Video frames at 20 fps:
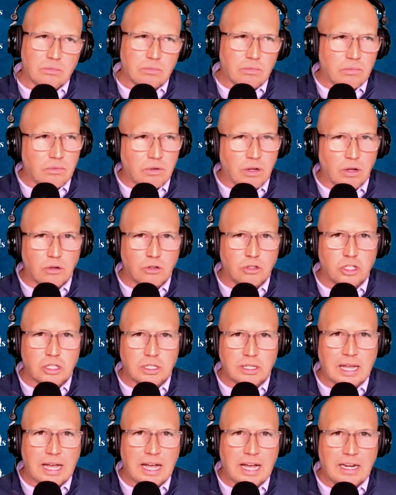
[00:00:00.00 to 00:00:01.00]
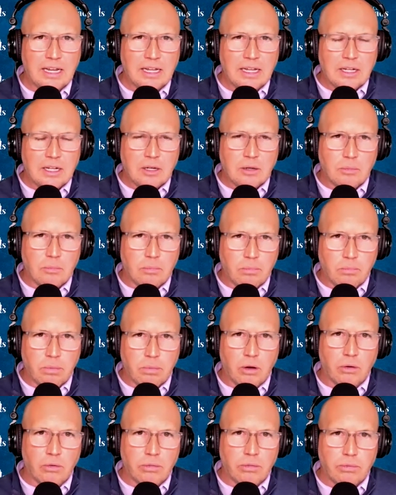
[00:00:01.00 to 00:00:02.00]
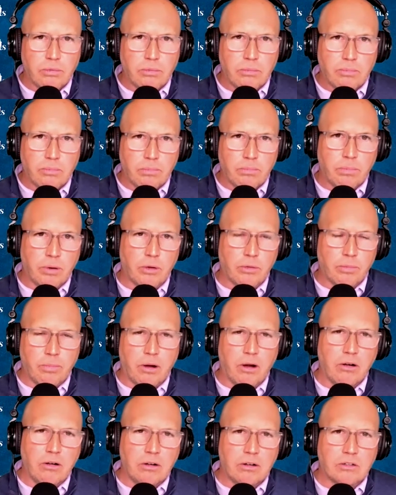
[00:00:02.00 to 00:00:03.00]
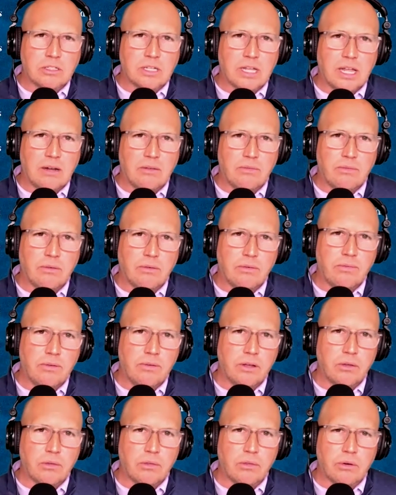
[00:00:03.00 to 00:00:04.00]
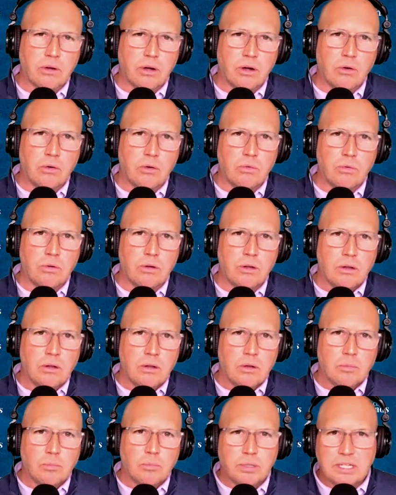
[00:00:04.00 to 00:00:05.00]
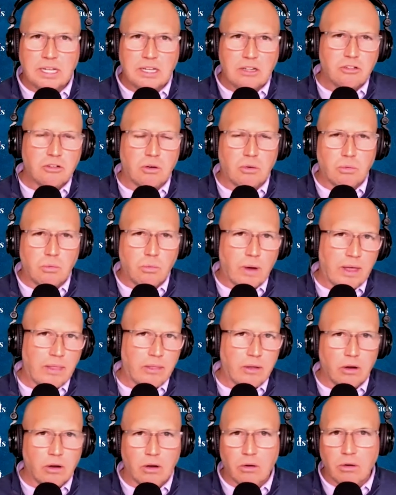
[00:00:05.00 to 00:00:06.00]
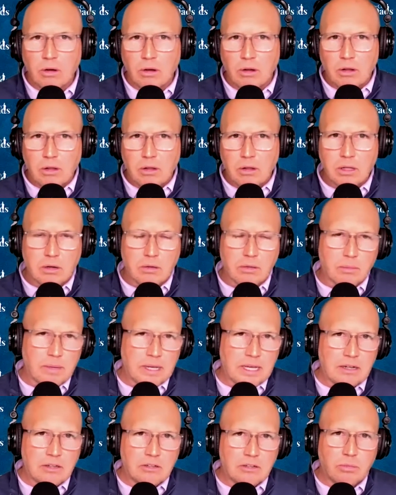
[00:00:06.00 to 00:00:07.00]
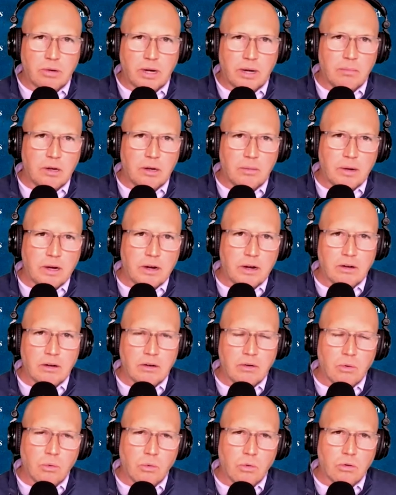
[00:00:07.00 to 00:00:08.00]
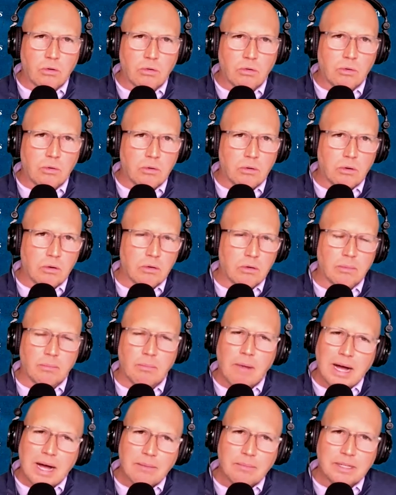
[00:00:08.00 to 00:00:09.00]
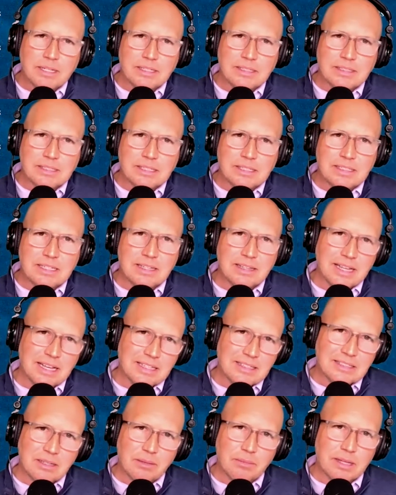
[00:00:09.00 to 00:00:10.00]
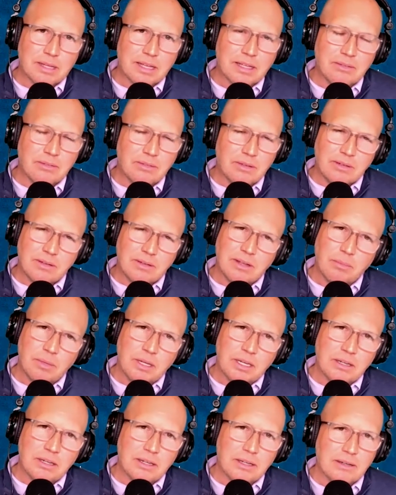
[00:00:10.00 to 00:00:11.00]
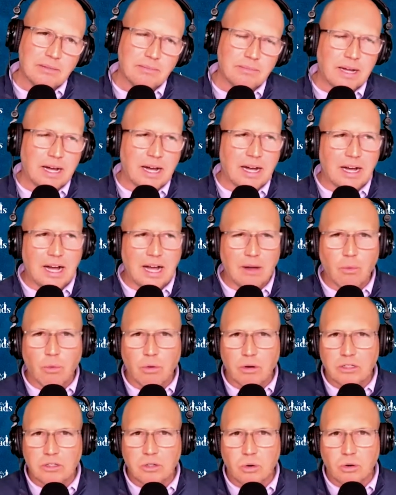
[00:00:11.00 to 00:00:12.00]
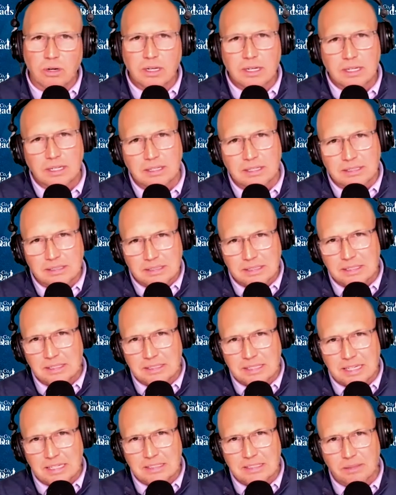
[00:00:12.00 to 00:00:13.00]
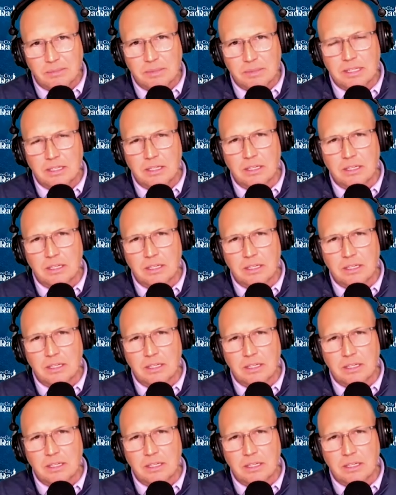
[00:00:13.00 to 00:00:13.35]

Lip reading: notion that both both partners can fulfill their own potential, whether, the man is a primary parent or the mom is. And that's something, I mean, I work toward it. Is that something that,